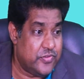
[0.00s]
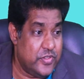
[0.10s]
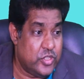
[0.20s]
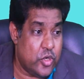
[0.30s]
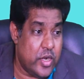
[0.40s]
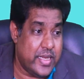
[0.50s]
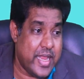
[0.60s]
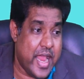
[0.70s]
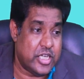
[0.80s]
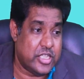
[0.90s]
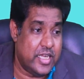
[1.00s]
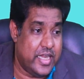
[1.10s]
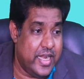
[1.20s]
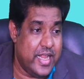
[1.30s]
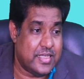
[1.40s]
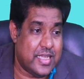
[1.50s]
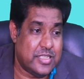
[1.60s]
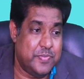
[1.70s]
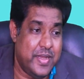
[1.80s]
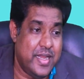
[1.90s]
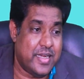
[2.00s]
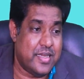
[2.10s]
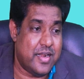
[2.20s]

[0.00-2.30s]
withdrawn cash and TDS has been deducted